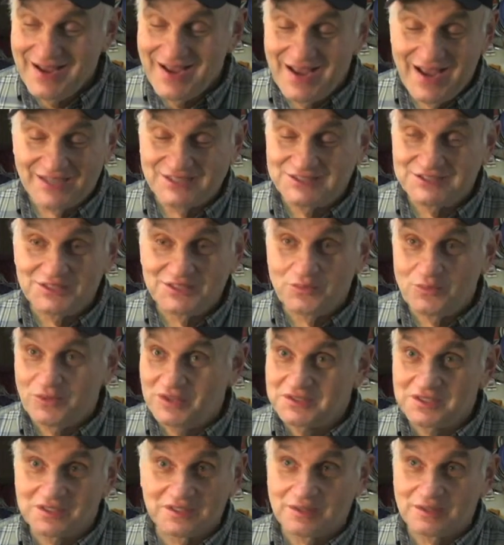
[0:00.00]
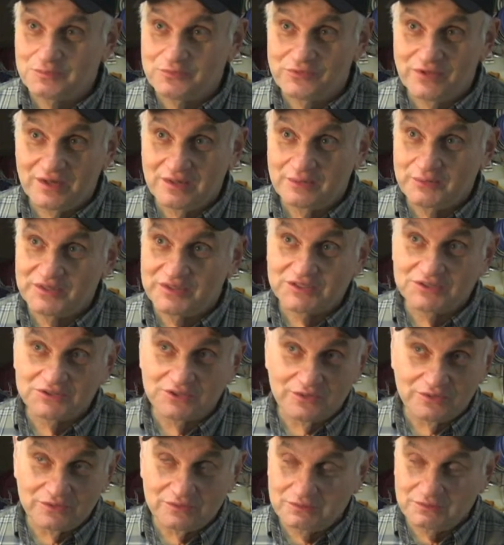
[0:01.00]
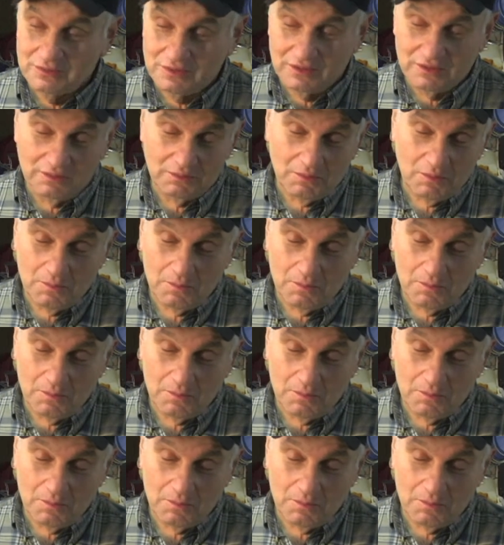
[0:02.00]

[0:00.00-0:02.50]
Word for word: and she wanted an umbrella with a certain uh,